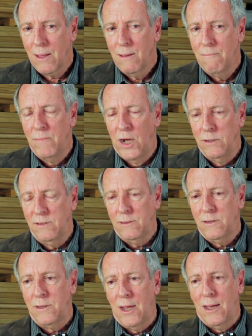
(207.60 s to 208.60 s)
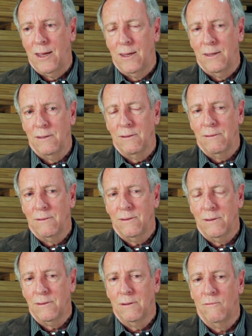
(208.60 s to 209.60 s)
Most
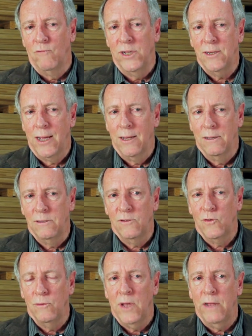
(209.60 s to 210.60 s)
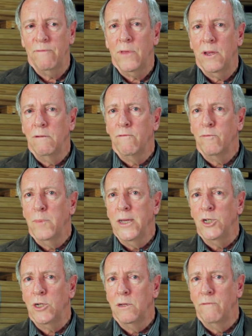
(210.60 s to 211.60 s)
retailers do have that
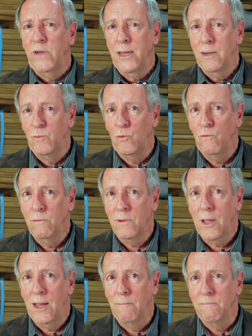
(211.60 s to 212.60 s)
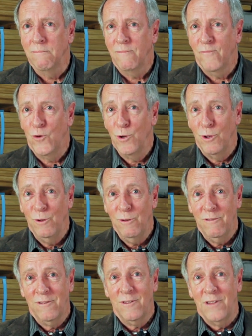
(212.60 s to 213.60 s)
information available for you.
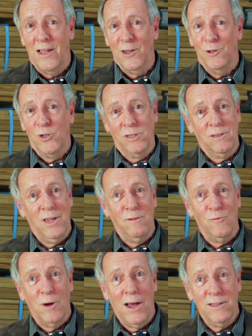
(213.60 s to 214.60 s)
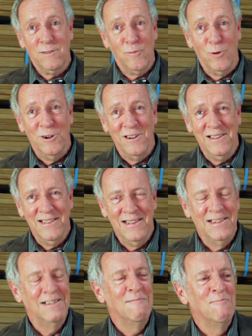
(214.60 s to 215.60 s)
You just have to ask for it.
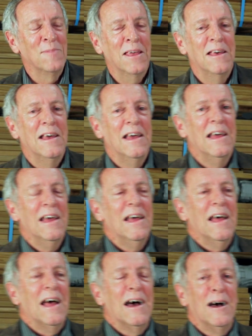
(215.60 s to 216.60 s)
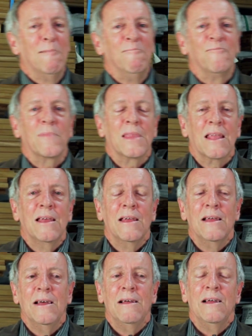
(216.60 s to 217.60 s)

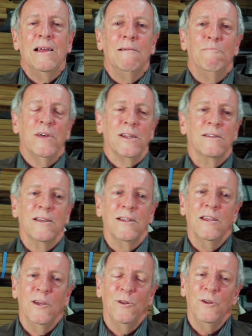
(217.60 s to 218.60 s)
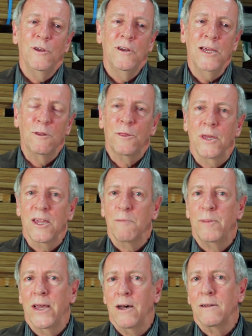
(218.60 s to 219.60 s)
But you need to think
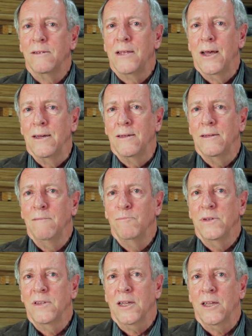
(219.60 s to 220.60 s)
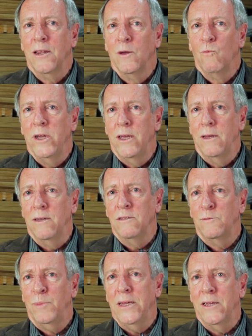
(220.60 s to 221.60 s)
about, in particular, where
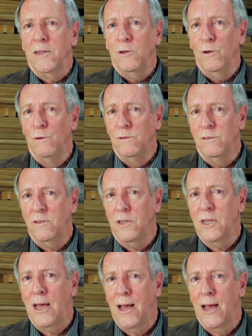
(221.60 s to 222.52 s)
it's being used.